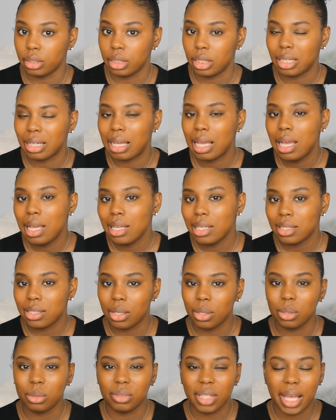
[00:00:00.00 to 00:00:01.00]
look.
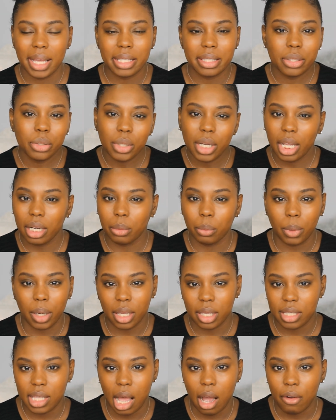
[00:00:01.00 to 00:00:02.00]
So that's still kind of
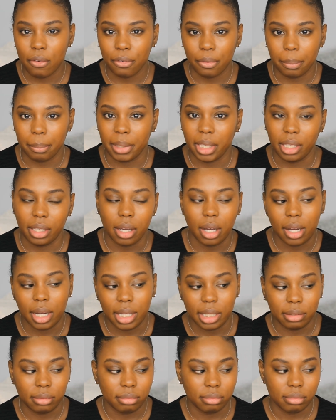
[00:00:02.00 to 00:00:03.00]
works out for me
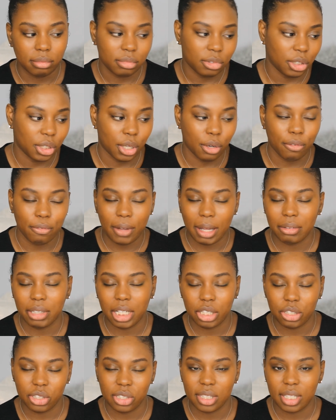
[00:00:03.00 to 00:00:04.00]
on, you know,
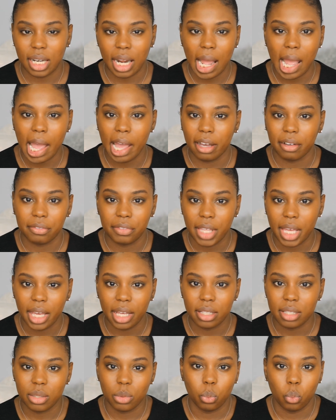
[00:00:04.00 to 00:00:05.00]
foundations that I have
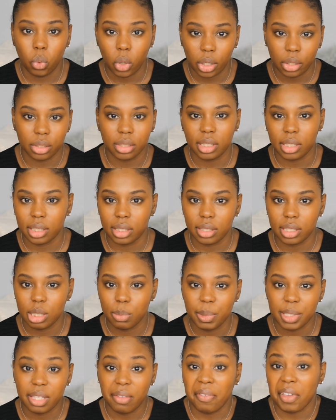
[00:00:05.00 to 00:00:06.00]
that weren't the
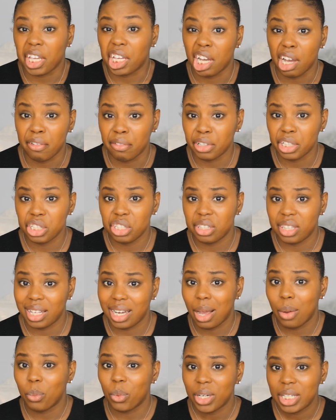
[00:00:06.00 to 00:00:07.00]
specific coverage that
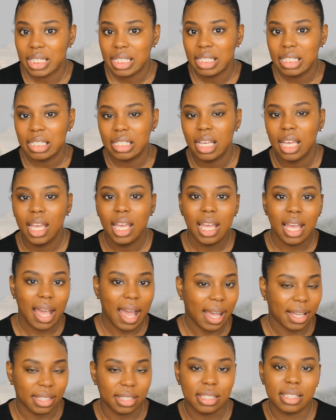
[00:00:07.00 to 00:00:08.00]
I wanted.
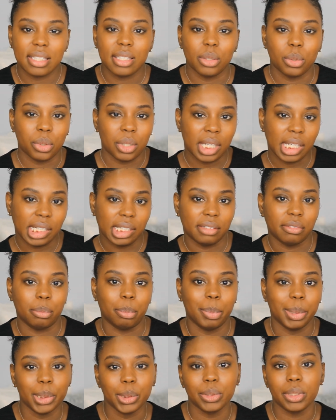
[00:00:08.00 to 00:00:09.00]
I can still kind
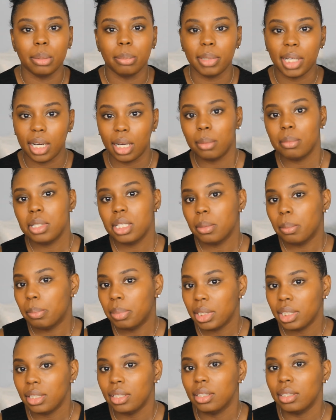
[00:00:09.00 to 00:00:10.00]
of build them up to
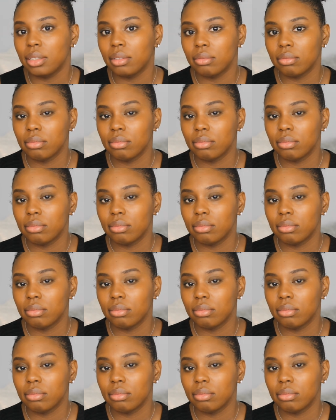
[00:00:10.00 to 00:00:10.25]
be